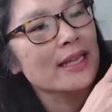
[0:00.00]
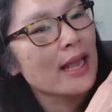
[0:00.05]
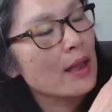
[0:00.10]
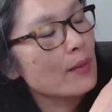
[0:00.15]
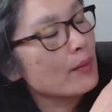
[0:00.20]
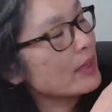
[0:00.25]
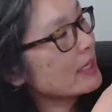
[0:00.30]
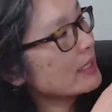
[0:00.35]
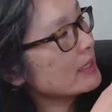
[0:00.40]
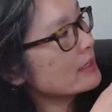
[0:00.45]
the
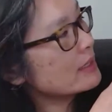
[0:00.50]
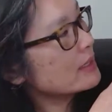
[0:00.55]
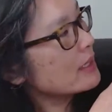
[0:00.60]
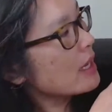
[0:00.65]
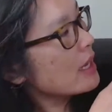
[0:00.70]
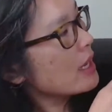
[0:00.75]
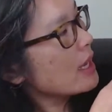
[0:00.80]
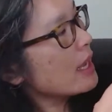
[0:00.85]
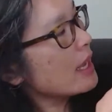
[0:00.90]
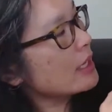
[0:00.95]
abacus,
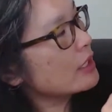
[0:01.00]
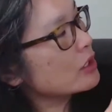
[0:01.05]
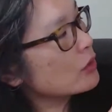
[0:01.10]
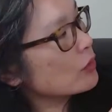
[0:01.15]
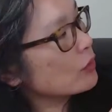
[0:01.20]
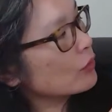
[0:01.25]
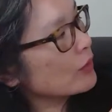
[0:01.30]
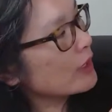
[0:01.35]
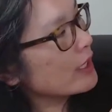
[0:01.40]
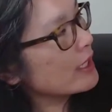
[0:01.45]
and
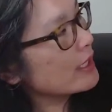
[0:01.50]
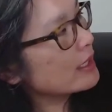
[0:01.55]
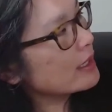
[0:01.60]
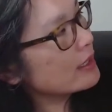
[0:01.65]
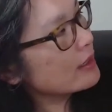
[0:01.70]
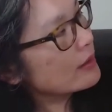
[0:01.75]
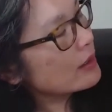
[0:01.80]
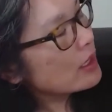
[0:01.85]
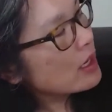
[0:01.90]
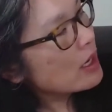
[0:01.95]
to read
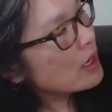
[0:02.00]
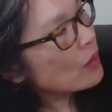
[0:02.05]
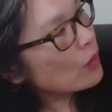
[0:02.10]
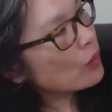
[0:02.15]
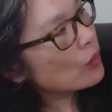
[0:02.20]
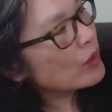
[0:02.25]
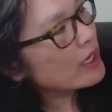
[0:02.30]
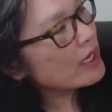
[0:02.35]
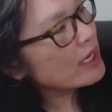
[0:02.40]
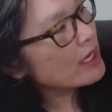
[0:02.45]
it,
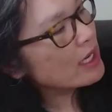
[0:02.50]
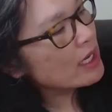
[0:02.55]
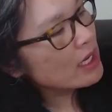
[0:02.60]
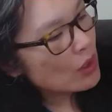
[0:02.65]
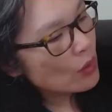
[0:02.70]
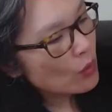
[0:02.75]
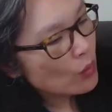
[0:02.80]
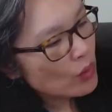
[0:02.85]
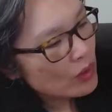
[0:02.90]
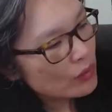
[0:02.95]

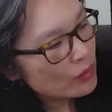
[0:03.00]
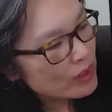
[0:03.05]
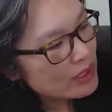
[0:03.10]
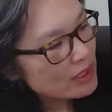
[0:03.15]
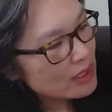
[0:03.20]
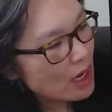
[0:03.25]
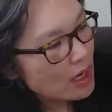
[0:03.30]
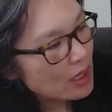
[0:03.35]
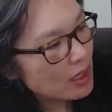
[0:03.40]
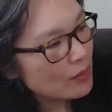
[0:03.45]
when we
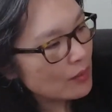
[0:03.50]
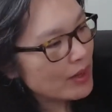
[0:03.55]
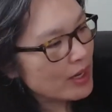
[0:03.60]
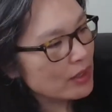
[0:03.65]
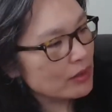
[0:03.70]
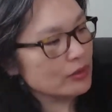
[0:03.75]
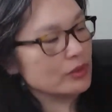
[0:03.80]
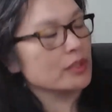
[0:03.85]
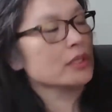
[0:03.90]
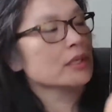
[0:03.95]
talk
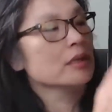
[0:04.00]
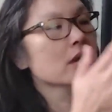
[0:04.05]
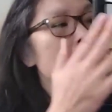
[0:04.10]
about